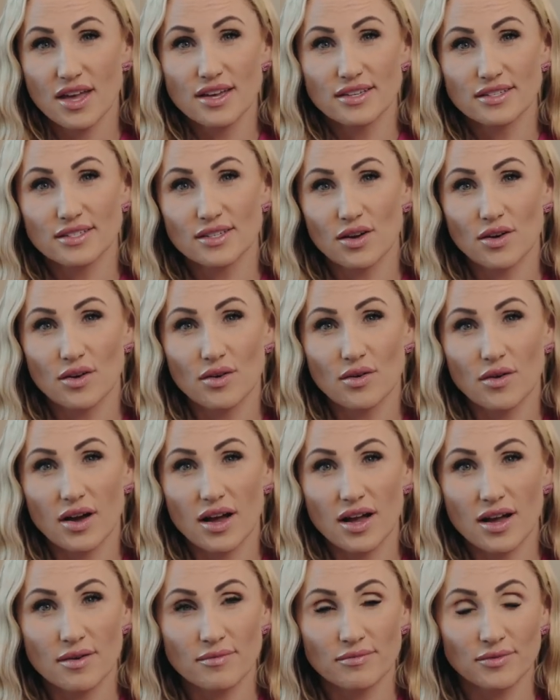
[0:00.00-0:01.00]
So
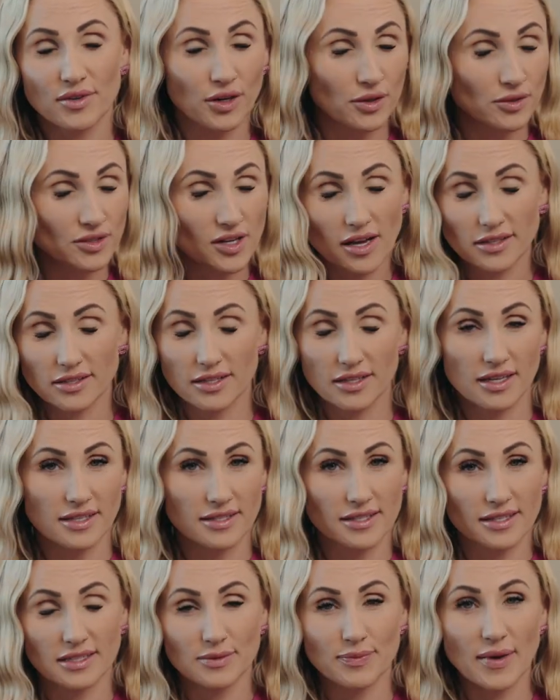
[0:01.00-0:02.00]
neurotoxin
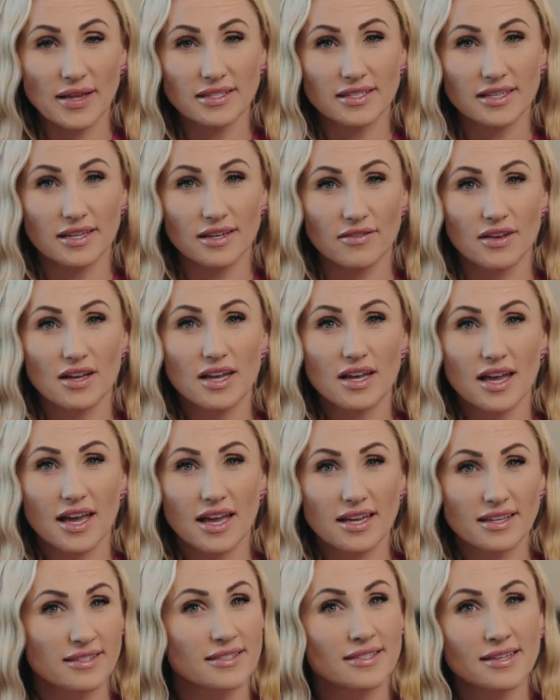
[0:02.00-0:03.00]
is expensive
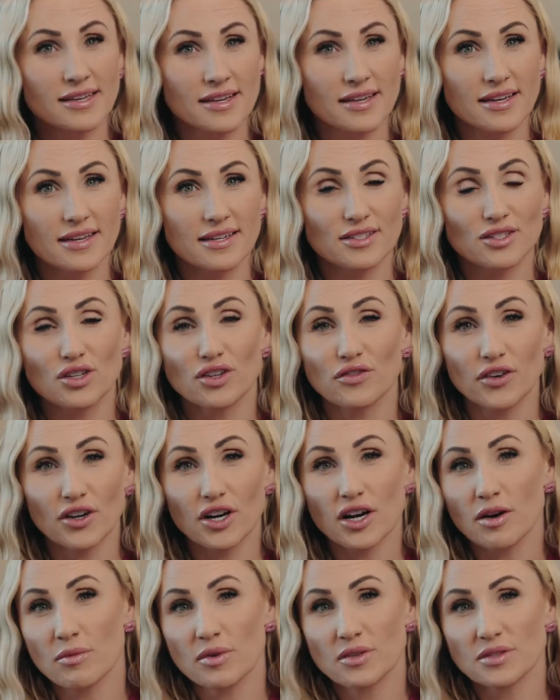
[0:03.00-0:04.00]
and zinc is good for
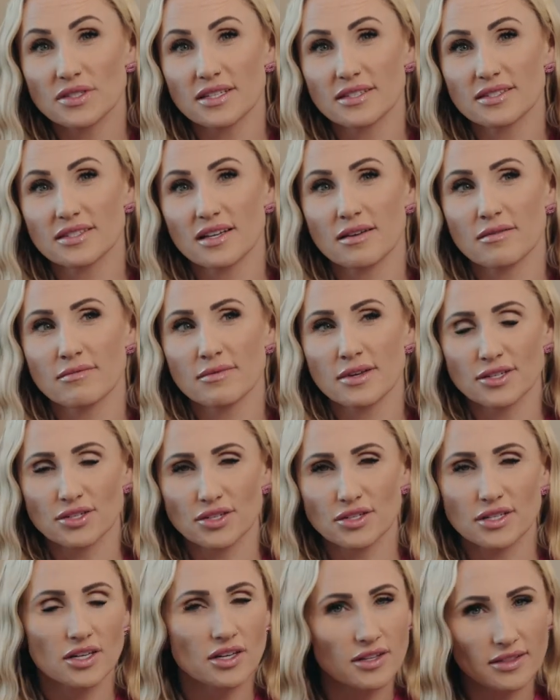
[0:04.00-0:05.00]
your immune system. It's
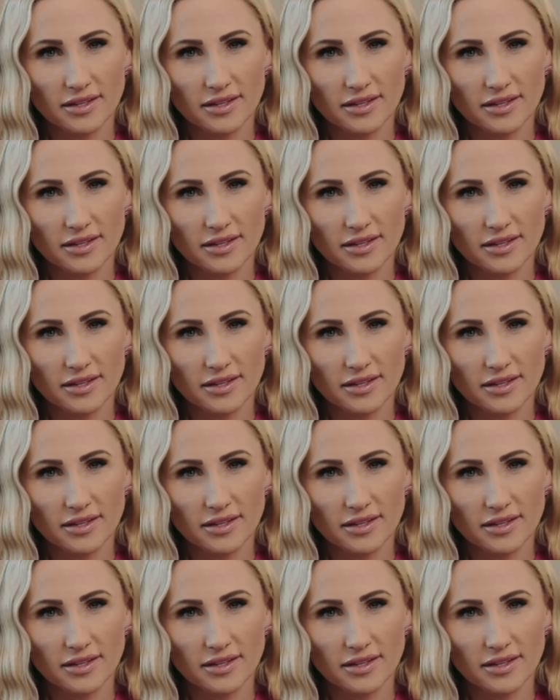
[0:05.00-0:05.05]
just a good